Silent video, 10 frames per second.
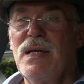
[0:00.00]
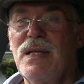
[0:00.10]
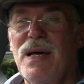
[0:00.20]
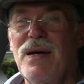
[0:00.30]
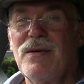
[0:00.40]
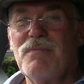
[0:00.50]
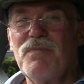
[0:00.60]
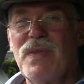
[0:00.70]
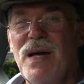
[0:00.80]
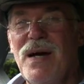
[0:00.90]
Now,
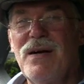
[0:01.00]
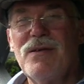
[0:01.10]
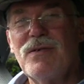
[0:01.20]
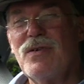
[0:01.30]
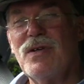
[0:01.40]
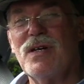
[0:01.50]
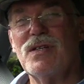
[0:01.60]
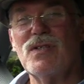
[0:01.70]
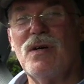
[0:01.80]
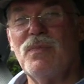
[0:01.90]
how good an
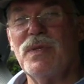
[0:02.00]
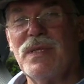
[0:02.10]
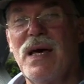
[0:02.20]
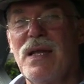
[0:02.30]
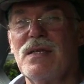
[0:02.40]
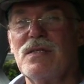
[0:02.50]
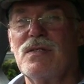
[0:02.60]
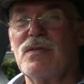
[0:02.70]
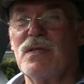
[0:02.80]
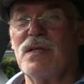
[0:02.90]
example that is
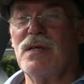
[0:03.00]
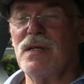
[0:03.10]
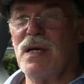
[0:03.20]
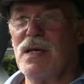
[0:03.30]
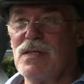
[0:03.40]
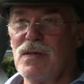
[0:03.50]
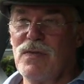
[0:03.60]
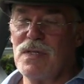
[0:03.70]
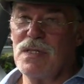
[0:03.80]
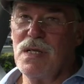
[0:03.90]
to the learner is
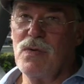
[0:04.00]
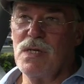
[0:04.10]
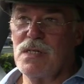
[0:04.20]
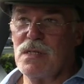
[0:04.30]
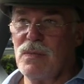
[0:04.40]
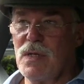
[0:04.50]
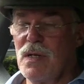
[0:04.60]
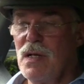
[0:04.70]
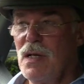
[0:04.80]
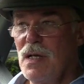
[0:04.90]
obviously questionable,
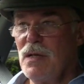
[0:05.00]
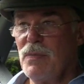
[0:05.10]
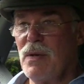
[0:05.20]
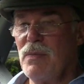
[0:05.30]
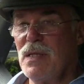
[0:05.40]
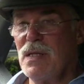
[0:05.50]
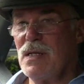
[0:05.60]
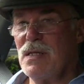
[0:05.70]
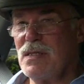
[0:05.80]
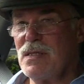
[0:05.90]
but I mean,
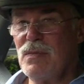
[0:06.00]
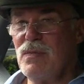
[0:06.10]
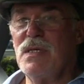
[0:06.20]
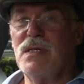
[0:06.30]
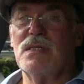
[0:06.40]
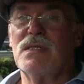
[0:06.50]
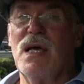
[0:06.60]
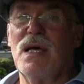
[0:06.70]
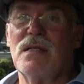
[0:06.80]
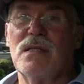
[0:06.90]
that is to me just
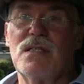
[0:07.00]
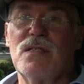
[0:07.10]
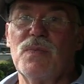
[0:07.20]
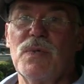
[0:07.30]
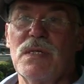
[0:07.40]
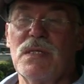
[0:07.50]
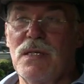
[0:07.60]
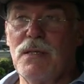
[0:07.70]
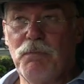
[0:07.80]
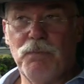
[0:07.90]
utter
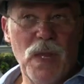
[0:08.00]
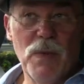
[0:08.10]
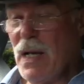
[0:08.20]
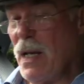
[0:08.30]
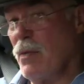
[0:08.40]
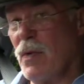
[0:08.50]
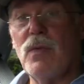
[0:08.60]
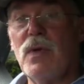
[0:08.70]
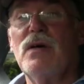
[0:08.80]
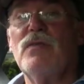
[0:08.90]
stupidity. But anyway,
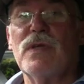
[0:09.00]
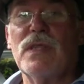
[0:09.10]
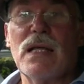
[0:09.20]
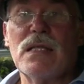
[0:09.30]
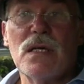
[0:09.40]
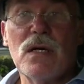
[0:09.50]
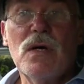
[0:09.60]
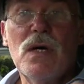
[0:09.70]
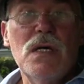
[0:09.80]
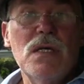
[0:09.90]
we live with that. So
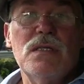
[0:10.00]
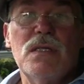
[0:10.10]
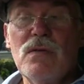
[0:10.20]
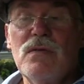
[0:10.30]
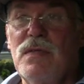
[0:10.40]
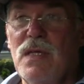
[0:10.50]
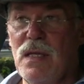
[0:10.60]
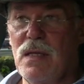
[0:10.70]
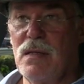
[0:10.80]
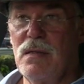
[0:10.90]
don't
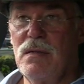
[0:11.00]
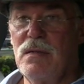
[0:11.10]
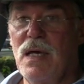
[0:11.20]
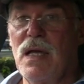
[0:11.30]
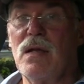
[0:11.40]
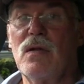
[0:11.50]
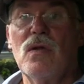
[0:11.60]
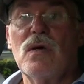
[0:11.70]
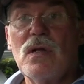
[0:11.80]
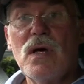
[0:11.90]
think that
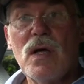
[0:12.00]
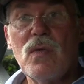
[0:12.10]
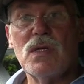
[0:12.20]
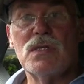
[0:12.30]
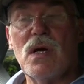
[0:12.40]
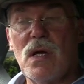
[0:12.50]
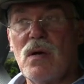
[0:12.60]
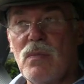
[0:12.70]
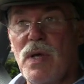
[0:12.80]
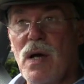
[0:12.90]
not knowing what's going
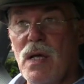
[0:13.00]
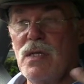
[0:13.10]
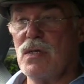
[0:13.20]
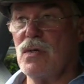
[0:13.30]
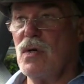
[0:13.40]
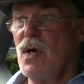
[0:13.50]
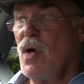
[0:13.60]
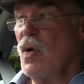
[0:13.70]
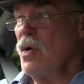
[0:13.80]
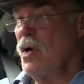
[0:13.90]
on behind you,
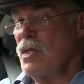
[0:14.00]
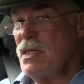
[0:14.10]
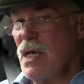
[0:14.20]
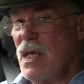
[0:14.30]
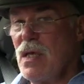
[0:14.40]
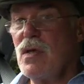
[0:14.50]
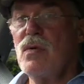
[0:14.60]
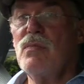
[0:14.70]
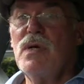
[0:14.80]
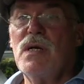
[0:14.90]
or not checking
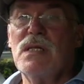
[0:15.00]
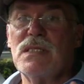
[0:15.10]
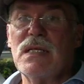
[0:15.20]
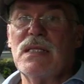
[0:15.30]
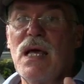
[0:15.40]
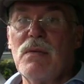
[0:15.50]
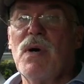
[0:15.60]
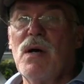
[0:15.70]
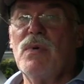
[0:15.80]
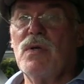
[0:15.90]
your mirrors at that
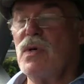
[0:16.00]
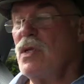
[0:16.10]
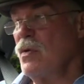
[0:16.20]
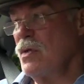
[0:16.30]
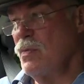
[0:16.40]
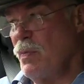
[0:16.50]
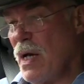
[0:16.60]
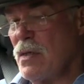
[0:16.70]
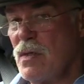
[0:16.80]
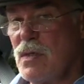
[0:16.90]
moment when you're
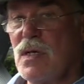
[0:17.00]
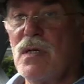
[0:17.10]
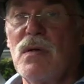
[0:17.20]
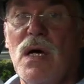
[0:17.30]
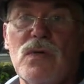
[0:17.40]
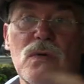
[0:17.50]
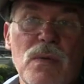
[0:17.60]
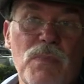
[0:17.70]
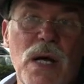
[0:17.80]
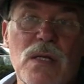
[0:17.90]
about to turn right or
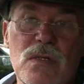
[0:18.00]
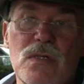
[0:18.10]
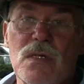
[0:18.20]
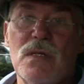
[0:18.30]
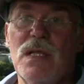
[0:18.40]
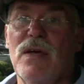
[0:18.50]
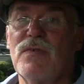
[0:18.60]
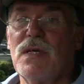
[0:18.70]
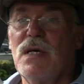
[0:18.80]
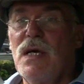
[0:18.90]
about to turn
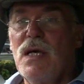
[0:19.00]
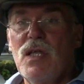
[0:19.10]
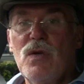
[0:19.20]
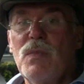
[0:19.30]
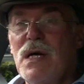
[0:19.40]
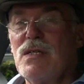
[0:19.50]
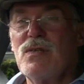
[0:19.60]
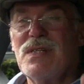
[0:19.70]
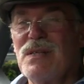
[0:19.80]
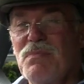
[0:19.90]
left, you might
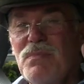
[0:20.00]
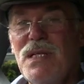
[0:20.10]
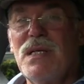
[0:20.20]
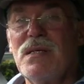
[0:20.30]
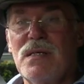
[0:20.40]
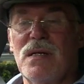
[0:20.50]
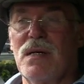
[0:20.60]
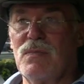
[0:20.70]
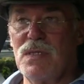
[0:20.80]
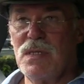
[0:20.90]
do it a million
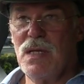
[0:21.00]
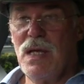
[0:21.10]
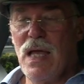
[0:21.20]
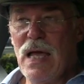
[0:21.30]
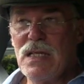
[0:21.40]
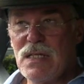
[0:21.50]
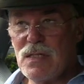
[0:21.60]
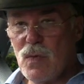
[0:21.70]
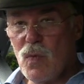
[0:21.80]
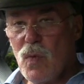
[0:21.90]
times, and
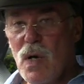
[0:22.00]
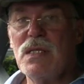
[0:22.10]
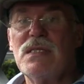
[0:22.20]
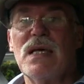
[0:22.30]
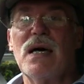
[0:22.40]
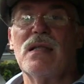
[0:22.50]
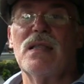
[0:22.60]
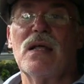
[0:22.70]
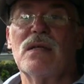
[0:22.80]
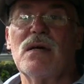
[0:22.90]
just once out of
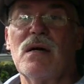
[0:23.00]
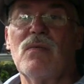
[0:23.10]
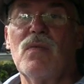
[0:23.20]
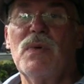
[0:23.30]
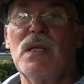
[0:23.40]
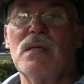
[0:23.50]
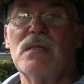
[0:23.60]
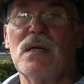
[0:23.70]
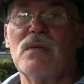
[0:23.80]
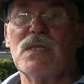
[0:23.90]
that time, or million
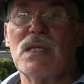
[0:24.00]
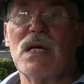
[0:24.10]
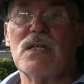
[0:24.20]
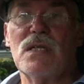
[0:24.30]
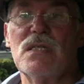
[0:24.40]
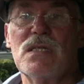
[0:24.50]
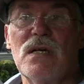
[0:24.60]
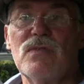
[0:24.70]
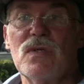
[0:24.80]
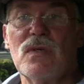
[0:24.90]
times, it actually
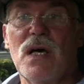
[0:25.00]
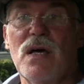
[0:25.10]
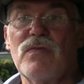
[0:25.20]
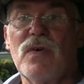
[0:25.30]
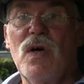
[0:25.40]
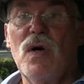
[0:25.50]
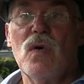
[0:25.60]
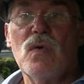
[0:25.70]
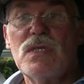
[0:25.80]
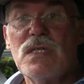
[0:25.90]
saves your life
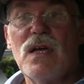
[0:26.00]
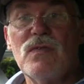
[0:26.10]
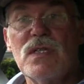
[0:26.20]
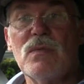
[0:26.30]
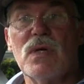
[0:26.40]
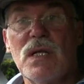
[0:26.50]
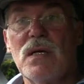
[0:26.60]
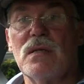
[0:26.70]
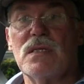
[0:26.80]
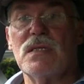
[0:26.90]
or saves somebody
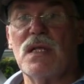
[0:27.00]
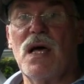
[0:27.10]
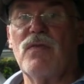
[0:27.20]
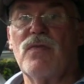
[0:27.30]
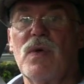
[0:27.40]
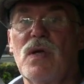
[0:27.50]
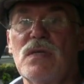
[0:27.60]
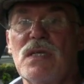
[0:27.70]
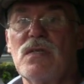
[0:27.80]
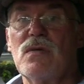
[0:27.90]
else's life,
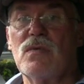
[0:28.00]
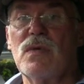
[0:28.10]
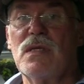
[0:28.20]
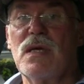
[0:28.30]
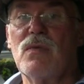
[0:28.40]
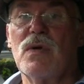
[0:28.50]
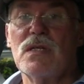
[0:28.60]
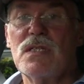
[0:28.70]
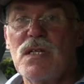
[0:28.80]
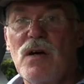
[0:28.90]
because that's what we're there. We're
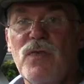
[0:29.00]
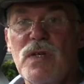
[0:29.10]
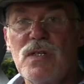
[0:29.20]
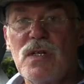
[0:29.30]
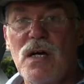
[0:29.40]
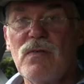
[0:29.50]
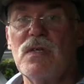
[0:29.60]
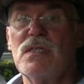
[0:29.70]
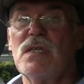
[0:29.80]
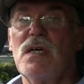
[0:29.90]
selfish
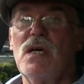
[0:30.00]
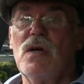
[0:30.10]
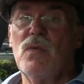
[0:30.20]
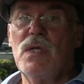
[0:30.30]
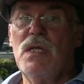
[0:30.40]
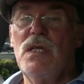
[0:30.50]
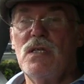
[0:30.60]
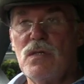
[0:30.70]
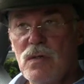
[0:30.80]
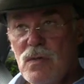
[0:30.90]
drivers. We
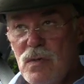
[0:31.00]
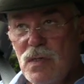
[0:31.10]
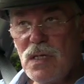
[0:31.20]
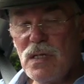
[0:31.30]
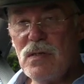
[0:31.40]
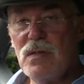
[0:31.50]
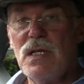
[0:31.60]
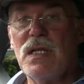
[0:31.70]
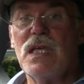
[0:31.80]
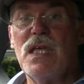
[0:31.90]
need to really,
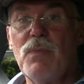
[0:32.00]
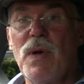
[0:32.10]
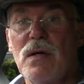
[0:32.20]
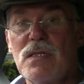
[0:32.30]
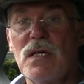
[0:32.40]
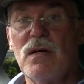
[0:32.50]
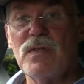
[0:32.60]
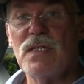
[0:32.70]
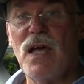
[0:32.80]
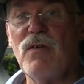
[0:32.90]
really keep ourselves
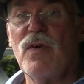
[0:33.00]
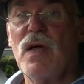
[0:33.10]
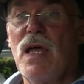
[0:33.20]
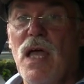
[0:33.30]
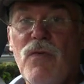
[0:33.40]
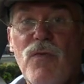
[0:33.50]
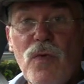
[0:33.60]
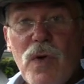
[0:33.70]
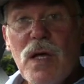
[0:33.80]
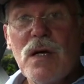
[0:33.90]
safe. If
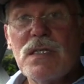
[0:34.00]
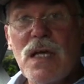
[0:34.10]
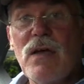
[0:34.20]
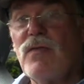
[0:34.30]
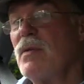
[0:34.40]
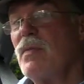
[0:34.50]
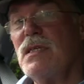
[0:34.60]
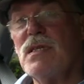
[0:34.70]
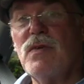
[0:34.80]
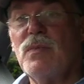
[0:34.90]
we are safe, it
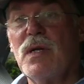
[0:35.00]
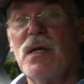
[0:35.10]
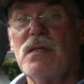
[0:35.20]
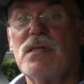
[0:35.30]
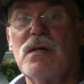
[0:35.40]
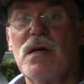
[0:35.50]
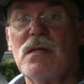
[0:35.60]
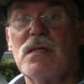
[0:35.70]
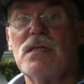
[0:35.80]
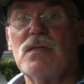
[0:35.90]
means everybody else around
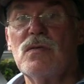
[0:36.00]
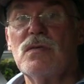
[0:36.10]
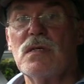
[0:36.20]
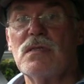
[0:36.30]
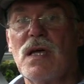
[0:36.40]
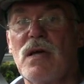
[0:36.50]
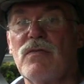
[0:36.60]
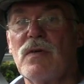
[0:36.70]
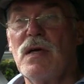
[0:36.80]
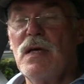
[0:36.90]
us is also
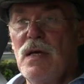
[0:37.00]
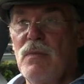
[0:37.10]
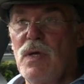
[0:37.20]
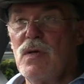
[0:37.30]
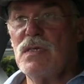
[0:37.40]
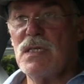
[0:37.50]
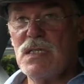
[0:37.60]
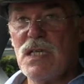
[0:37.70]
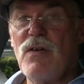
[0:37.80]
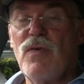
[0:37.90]
safe, because the
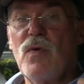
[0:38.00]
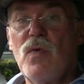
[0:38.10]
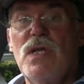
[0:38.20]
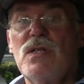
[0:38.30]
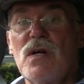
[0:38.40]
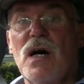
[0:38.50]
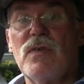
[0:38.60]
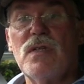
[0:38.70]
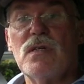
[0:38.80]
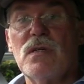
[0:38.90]
safer we
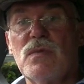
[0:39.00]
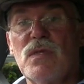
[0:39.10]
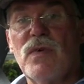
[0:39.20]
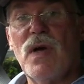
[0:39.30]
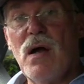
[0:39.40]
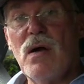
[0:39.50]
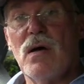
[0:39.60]
drive in terms of our